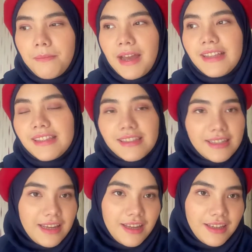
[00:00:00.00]
my
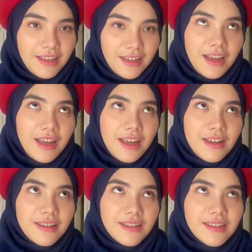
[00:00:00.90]
sink
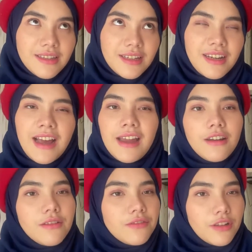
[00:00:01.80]
is
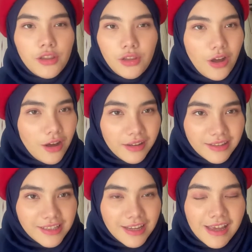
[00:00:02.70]
kind of
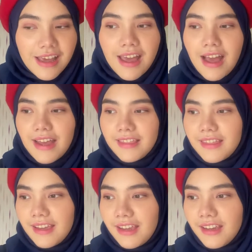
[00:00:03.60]
clogged, I
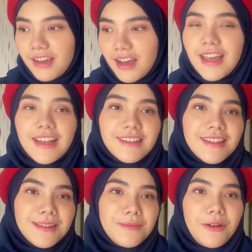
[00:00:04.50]
think, and
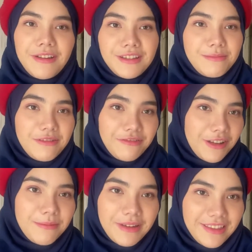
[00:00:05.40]
since I'm going to be
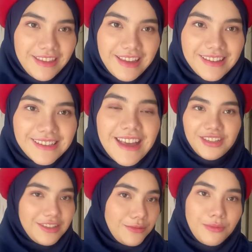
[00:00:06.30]
filming this,
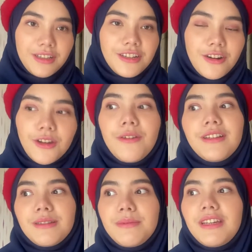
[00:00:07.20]
it's really not going
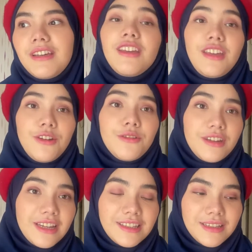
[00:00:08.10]
to be
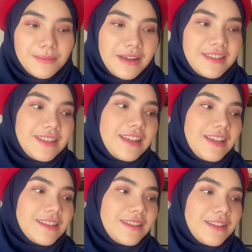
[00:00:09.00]
cute since my sink
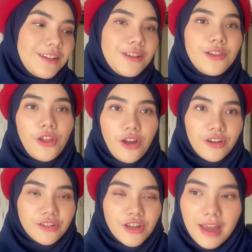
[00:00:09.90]
is a little
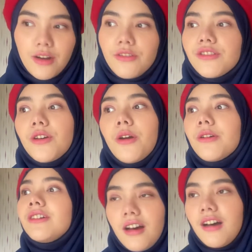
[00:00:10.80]
clogged. And
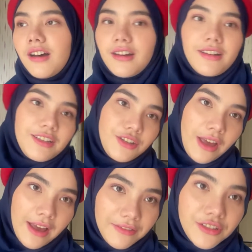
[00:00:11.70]
also, you
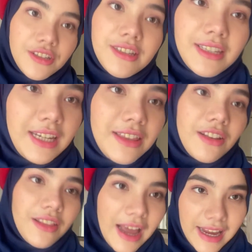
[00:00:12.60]
have to see the
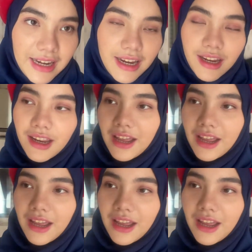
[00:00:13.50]
lighting